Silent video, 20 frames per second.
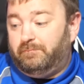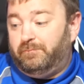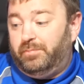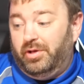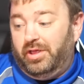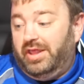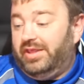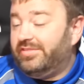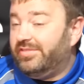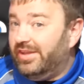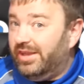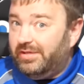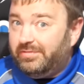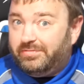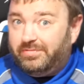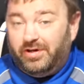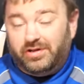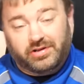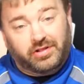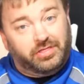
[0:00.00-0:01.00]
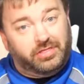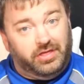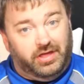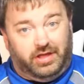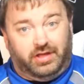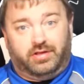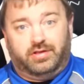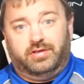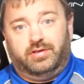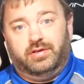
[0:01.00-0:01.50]
But isn't it fun to
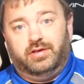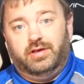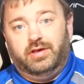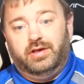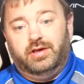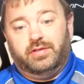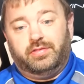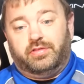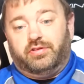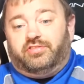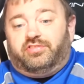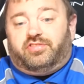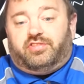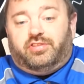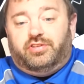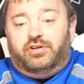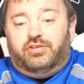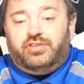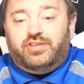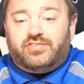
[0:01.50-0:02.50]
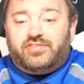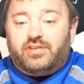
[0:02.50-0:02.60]
think? There's clearly